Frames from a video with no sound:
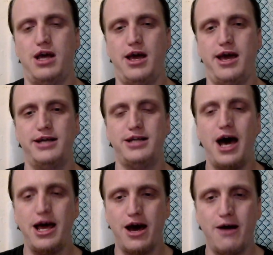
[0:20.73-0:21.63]
And
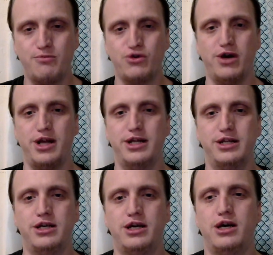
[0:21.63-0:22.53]
I
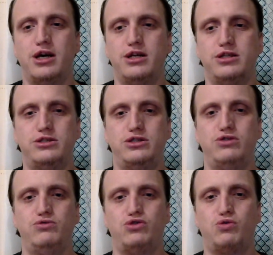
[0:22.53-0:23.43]
upgraded
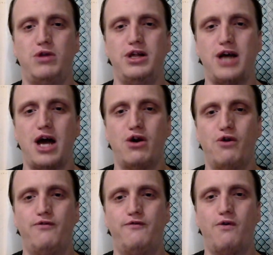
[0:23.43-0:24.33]
to
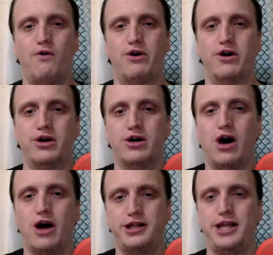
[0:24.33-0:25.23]
20.04
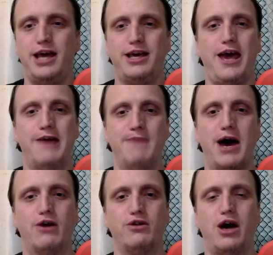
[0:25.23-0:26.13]
on the day it came
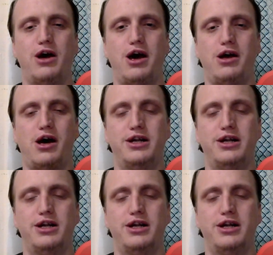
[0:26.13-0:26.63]
out,